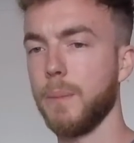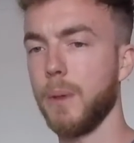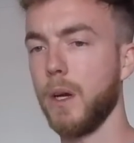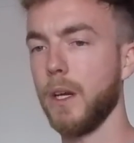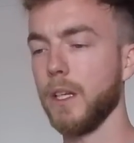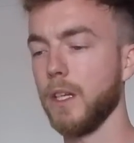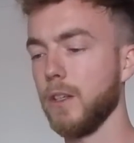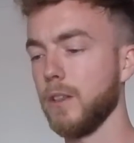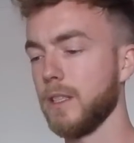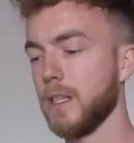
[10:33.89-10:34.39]
but I
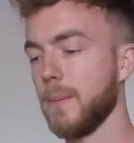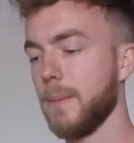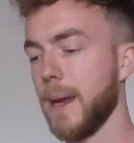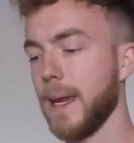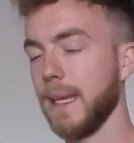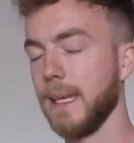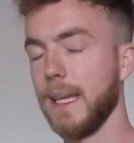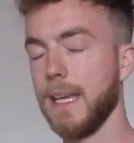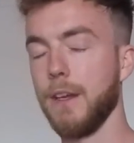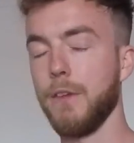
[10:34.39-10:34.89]
use it
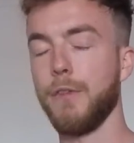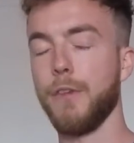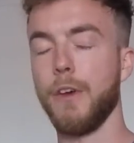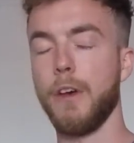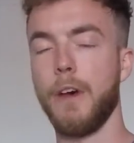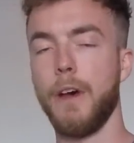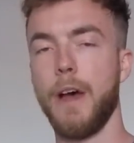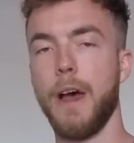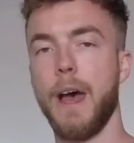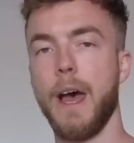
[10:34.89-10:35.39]
mainly
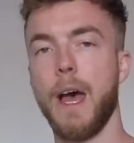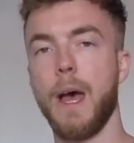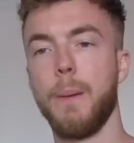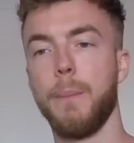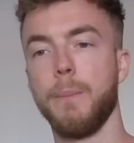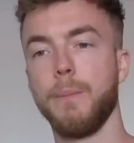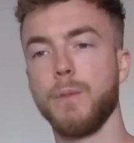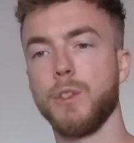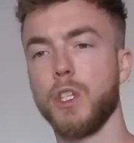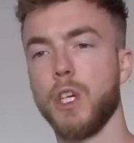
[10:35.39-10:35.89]

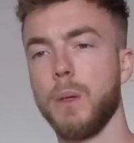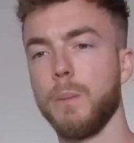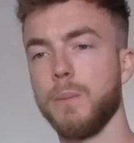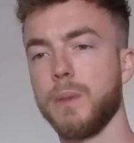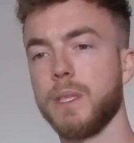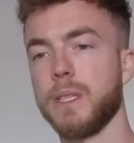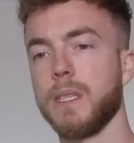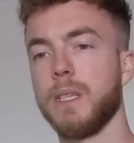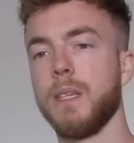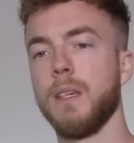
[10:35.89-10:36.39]
for
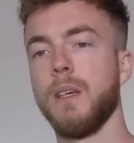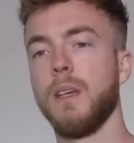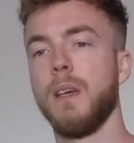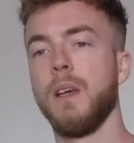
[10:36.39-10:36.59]
jobs,